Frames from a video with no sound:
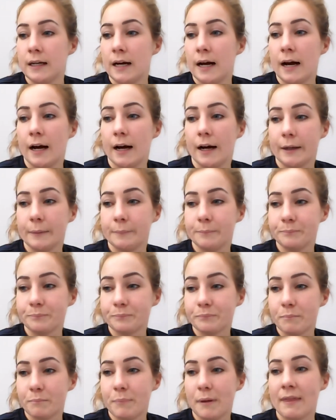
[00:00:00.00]
Um,
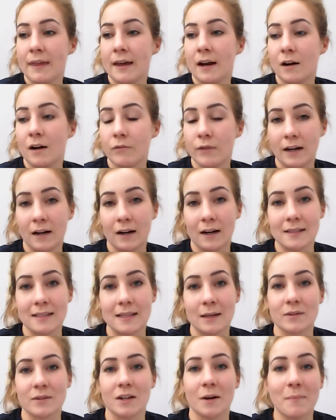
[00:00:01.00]
but then I realised
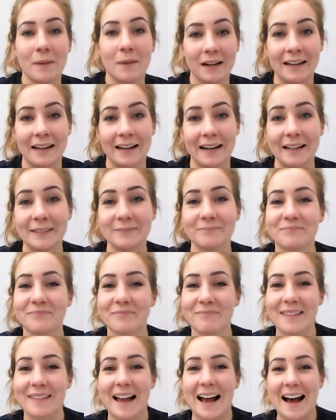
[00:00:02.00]
there was no money in it
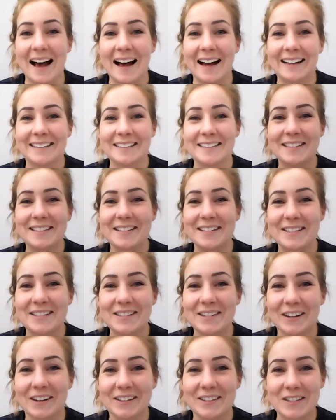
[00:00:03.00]
and
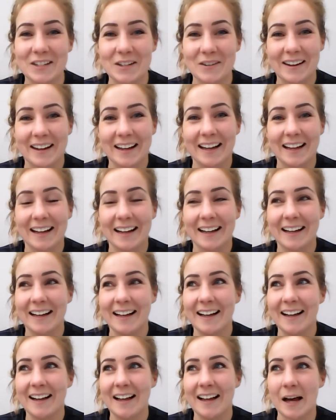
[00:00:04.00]
started doing
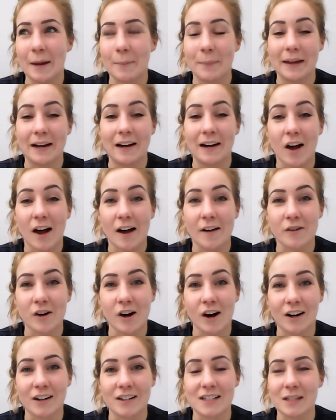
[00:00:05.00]
uh, being a lifeguard.